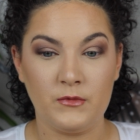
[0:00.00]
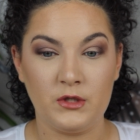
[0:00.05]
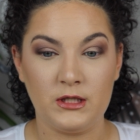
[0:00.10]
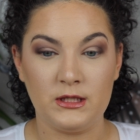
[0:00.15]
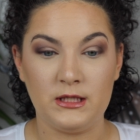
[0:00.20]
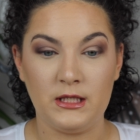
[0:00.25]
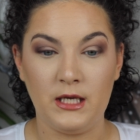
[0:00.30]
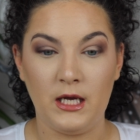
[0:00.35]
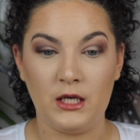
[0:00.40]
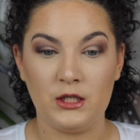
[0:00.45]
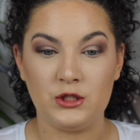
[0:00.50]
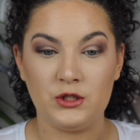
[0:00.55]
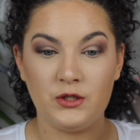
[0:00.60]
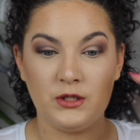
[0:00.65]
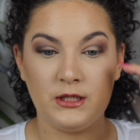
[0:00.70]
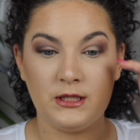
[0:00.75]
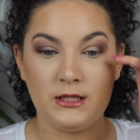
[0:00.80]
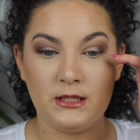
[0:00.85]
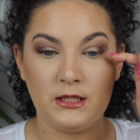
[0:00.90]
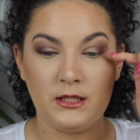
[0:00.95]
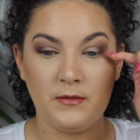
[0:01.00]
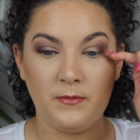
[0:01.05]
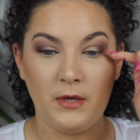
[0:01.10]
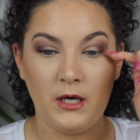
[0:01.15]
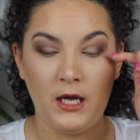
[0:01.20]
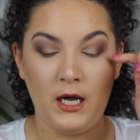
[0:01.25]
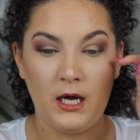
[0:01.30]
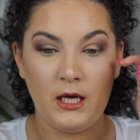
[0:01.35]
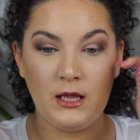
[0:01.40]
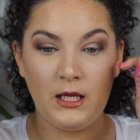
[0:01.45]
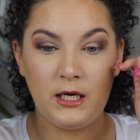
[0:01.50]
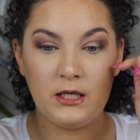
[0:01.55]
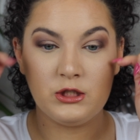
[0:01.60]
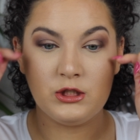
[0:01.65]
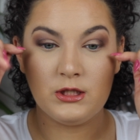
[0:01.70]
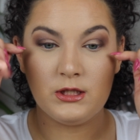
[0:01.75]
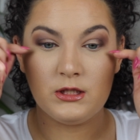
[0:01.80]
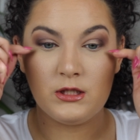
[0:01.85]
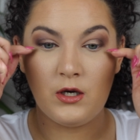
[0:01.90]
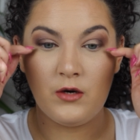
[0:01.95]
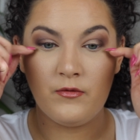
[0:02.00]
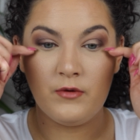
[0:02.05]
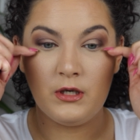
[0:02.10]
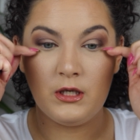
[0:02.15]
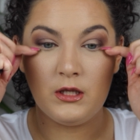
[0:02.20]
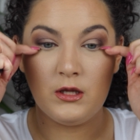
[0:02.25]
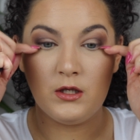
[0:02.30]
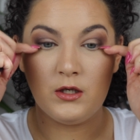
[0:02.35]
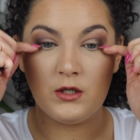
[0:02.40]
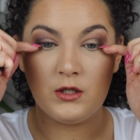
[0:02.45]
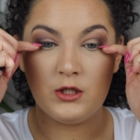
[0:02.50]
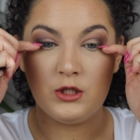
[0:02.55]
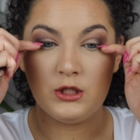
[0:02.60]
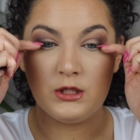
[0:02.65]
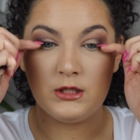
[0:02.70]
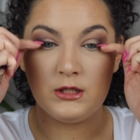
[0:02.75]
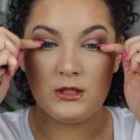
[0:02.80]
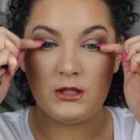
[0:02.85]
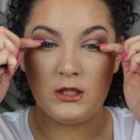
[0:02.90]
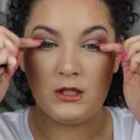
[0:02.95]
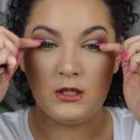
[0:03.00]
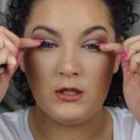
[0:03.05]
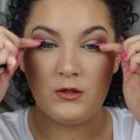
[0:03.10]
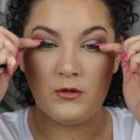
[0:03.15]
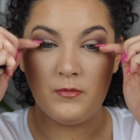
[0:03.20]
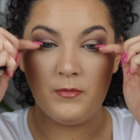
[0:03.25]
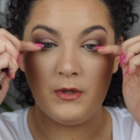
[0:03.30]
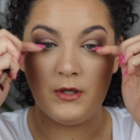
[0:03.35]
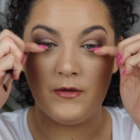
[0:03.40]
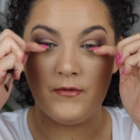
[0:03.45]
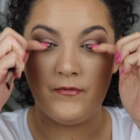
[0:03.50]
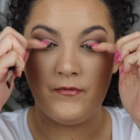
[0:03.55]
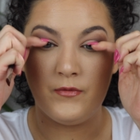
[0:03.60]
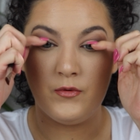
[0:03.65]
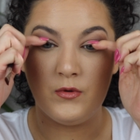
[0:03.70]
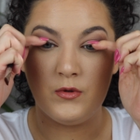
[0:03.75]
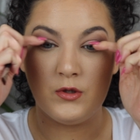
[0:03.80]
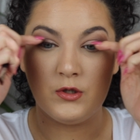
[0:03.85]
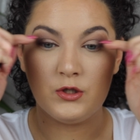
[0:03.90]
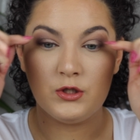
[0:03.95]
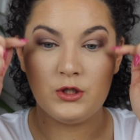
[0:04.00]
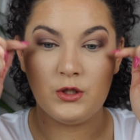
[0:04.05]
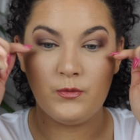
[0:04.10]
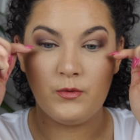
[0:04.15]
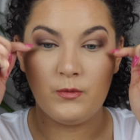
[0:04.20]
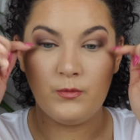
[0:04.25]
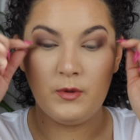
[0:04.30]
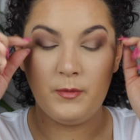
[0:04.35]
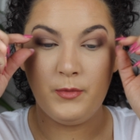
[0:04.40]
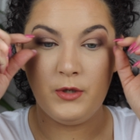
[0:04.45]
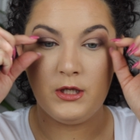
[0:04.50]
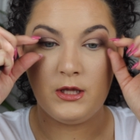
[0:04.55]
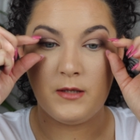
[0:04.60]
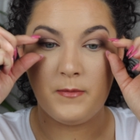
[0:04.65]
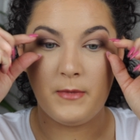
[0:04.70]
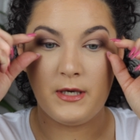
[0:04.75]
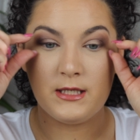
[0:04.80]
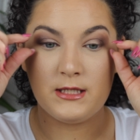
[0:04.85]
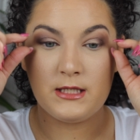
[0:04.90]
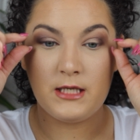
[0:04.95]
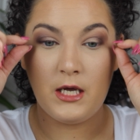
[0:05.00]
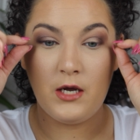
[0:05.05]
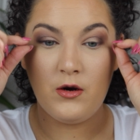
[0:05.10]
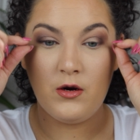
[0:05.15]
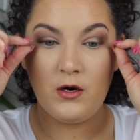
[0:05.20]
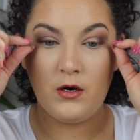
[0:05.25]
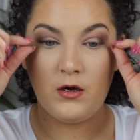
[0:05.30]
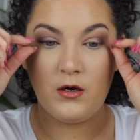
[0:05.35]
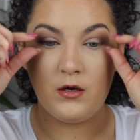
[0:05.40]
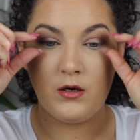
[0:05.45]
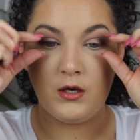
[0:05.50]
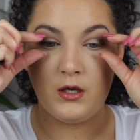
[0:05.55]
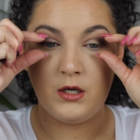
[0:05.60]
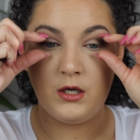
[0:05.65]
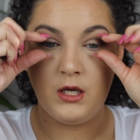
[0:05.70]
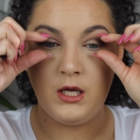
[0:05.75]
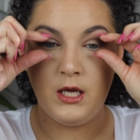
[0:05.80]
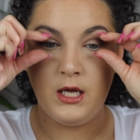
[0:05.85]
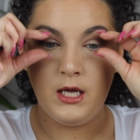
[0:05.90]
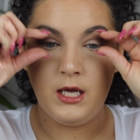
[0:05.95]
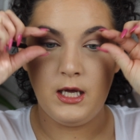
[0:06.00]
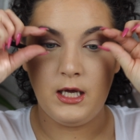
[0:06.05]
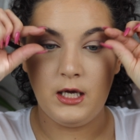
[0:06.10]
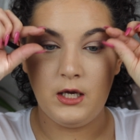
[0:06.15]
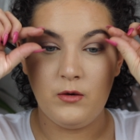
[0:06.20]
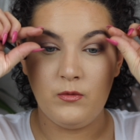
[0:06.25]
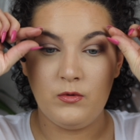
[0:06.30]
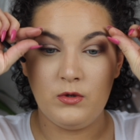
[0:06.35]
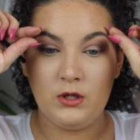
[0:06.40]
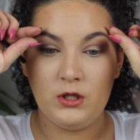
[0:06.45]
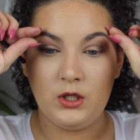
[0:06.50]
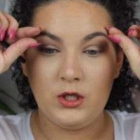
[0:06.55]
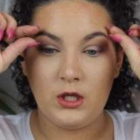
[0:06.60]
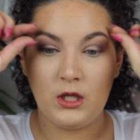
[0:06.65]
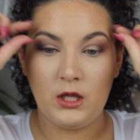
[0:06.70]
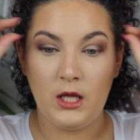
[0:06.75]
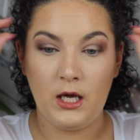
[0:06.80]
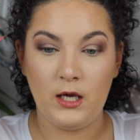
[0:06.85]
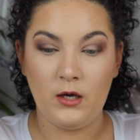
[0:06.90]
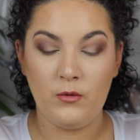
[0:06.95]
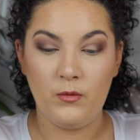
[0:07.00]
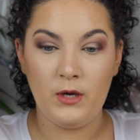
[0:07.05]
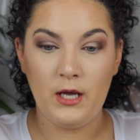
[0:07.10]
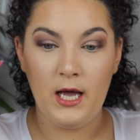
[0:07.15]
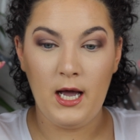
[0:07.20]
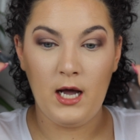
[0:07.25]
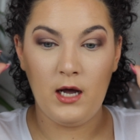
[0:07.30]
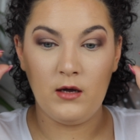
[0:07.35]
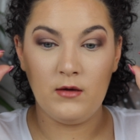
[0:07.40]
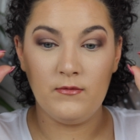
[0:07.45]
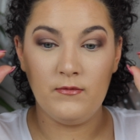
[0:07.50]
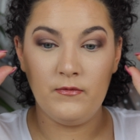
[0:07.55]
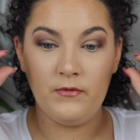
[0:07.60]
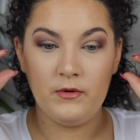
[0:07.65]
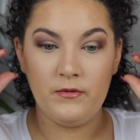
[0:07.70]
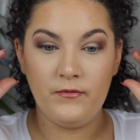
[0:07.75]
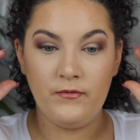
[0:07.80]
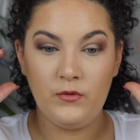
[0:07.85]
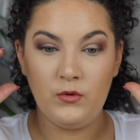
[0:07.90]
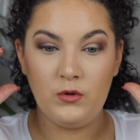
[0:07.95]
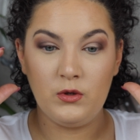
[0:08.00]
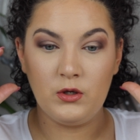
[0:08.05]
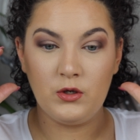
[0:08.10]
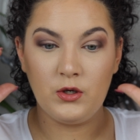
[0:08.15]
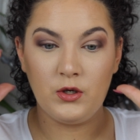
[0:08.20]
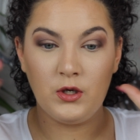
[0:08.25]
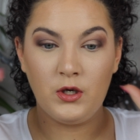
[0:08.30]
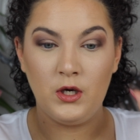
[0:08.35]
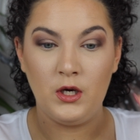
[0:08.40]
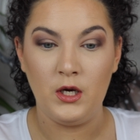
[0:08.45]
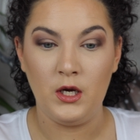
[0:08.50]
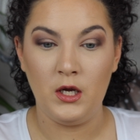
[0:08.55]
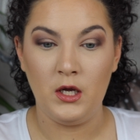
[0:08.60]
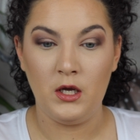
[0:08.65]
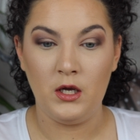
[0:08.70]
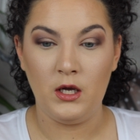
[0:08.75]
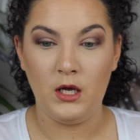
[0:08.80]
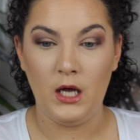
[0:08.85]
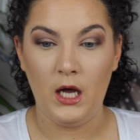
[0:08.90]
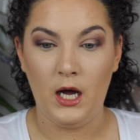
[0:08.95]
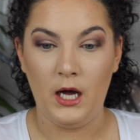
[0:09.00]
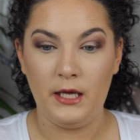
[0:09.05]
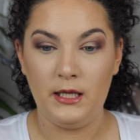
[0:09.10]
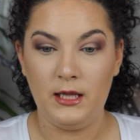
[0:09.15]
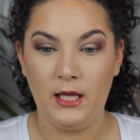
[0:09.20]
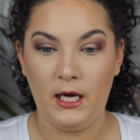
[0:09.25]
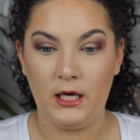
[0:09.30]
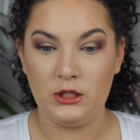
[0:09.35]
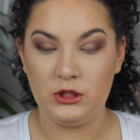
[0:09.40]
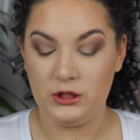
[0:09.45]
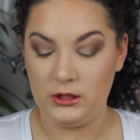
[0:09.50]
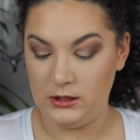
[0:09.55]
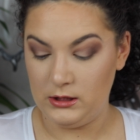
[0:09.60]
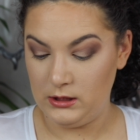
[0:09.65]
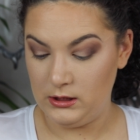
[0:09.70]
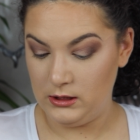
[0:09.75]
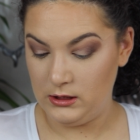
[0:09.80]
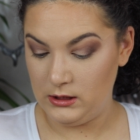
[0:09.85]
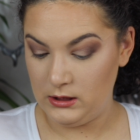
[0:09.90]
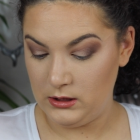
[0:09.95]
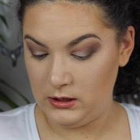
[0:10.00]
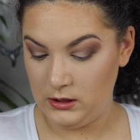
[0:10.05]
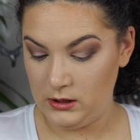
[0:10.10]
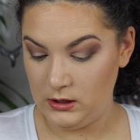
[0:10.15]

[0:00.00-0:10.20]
See, as you can see, my eyelashes already look just a little bit fuller. So when we put the mascara on, it will look like we have fuller eyelashes.